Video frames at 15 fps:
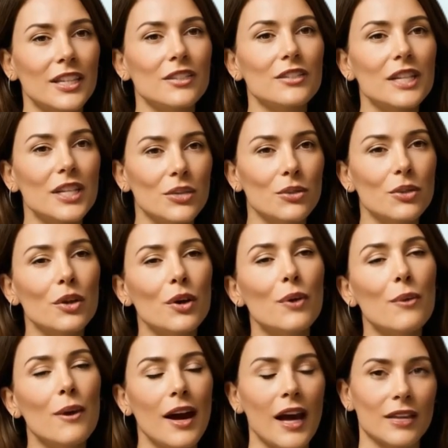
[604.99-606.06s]
This motion
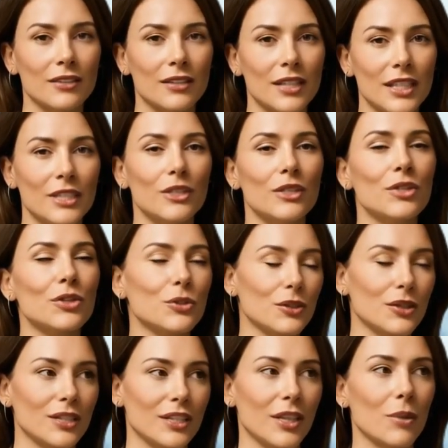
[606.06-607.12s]
increases blood
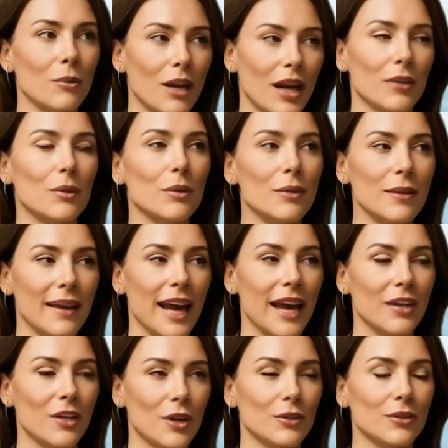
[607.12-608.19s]
flow, awakens nerve
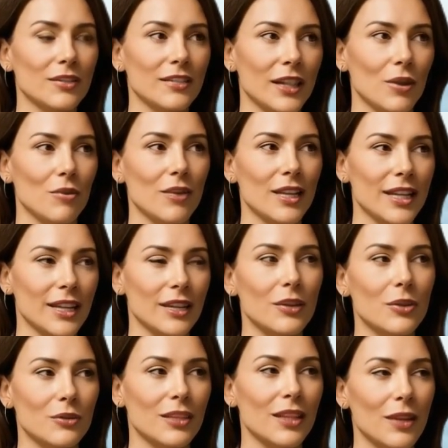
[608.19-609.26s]
endings, and signals
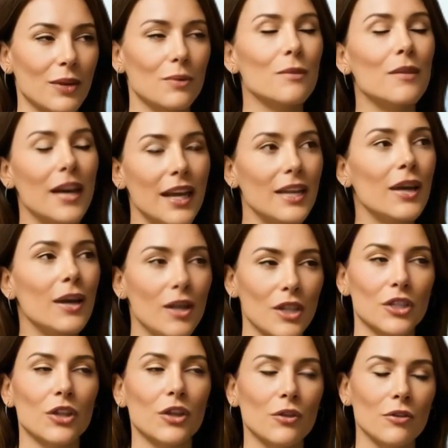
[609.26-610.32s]
the pelvic muscles to
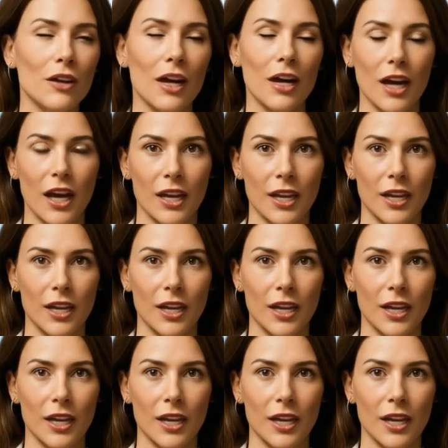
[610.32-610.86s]
engage.